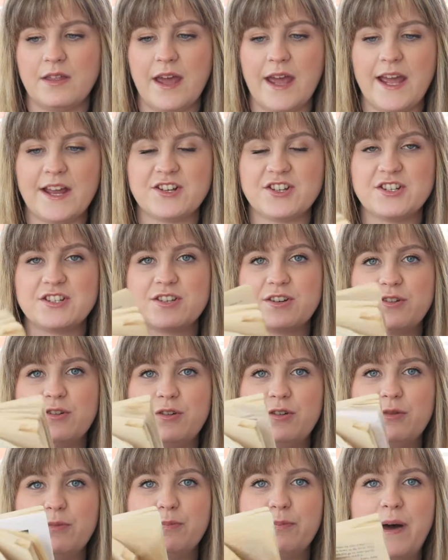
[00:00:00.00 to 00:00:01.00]
The edges are
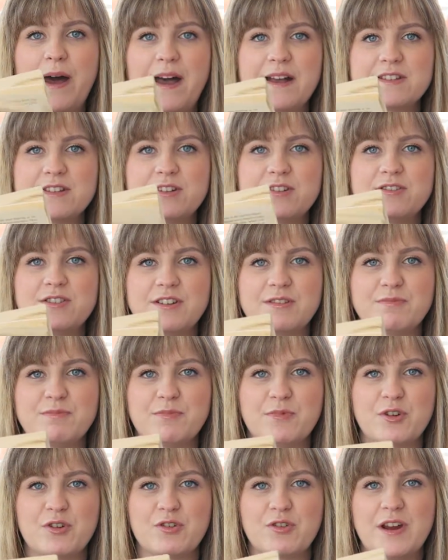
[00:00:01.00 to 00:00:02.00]
all battered
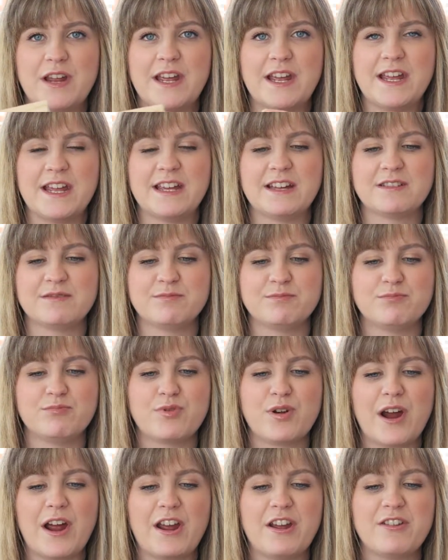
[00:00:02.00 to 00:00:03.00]
and grey,
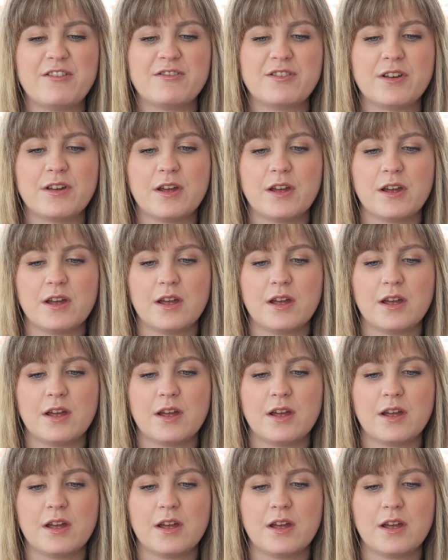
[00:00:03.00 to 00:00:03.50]
brown,